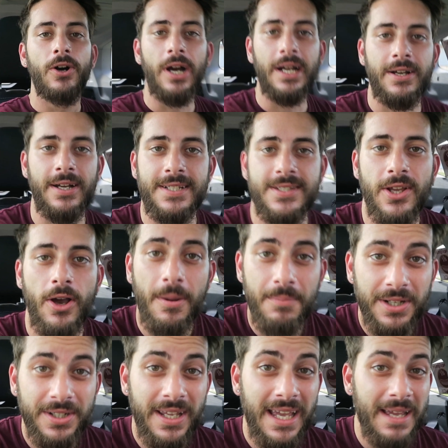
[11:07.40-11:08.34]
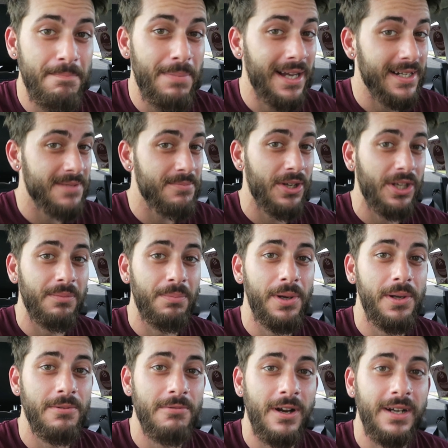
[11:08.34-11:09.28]
Alright guys, so I'm going to head back to my
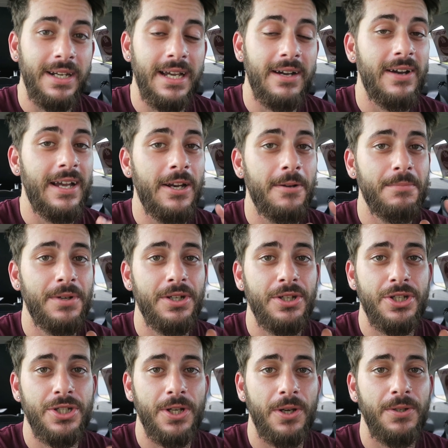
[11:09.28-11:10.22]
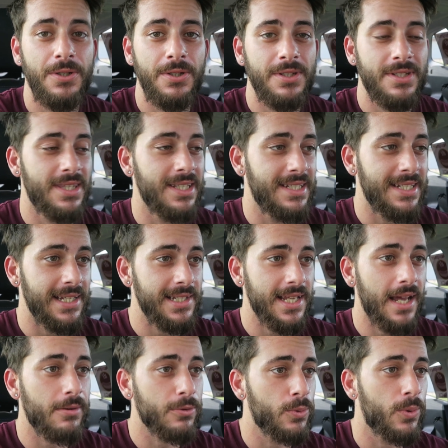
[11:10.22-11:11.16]
computer right now and I'm going to show you the
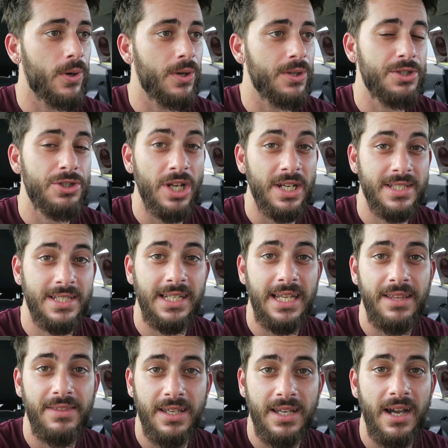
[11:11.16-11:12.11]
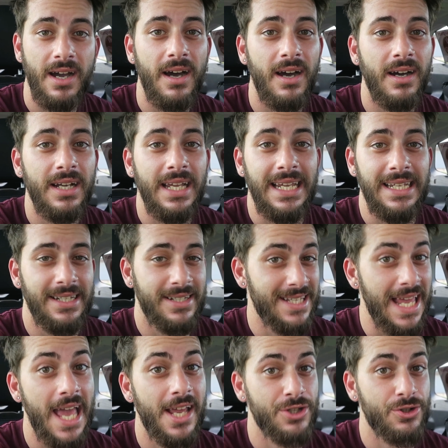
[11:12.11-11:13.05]
detailed quote just to get the car in a
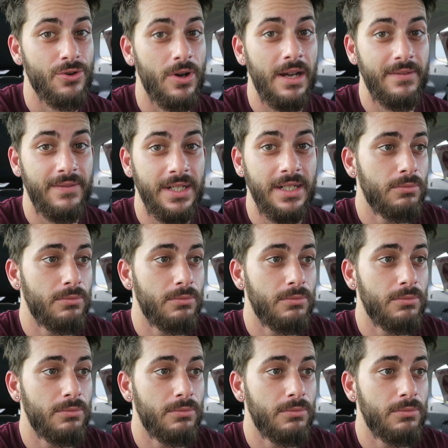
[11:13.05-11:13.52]
test drivable